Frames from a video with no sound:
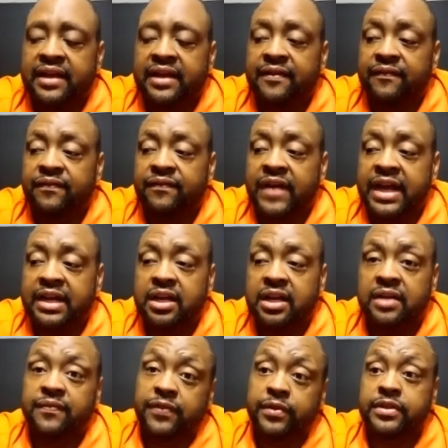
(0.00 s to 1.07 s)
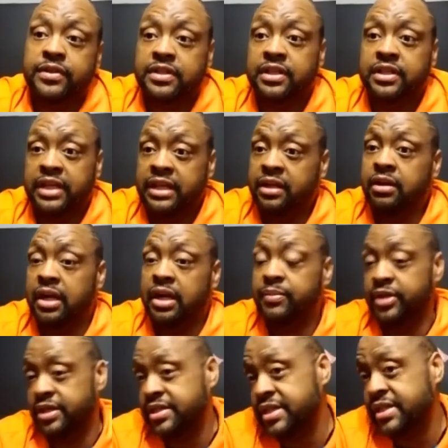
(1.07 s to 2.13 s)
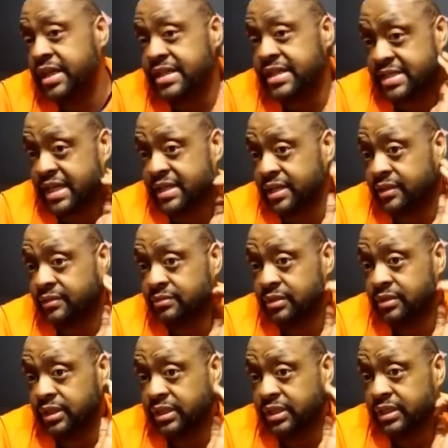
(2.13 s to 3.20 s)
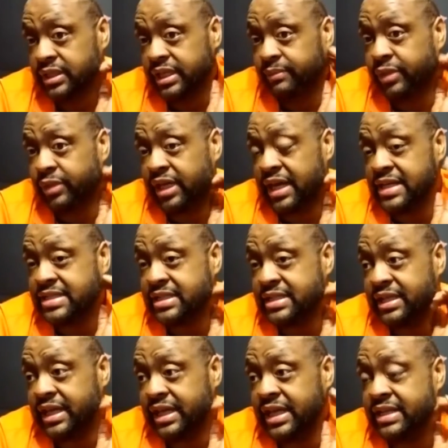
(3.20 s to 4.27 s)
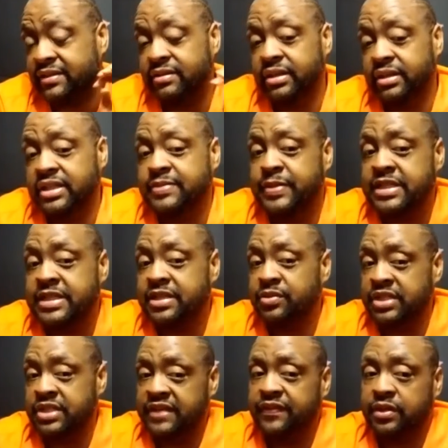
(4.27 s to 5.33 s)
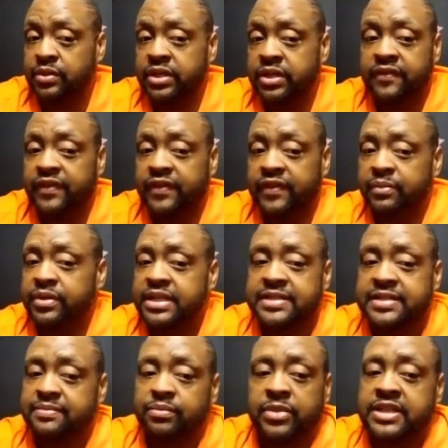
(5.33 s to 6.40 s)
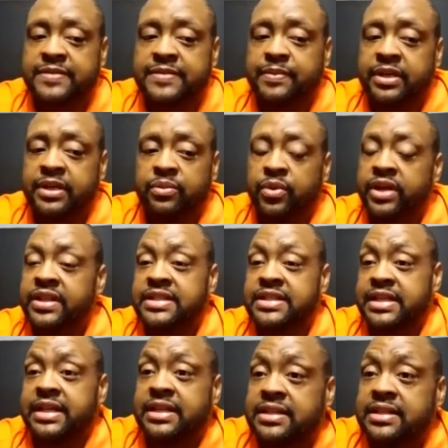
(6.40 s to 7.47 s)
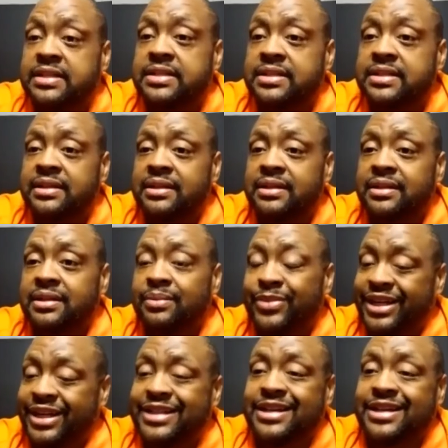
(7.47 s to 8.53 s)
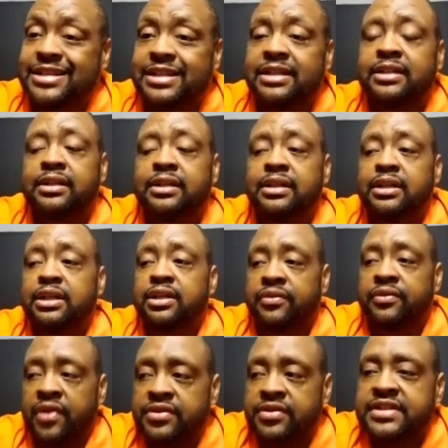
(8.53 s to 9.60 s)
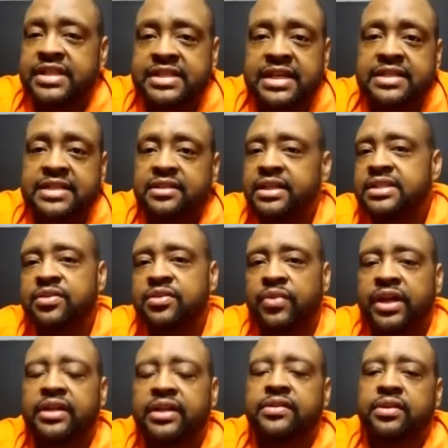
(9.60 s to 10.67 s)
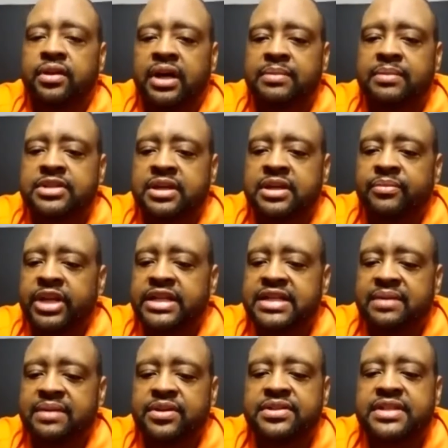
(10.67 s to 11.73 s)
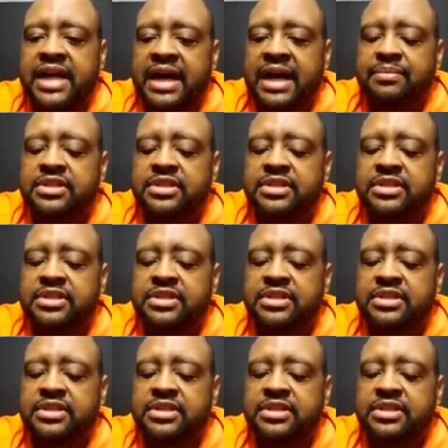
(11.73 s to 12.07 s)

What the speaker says: find comfort in the garbage and stay there, because it's been so difficult, and you feel like, well, this must be where this ends, but it doesn't. The road to success leads directly to the garbage dump. Many times you stopped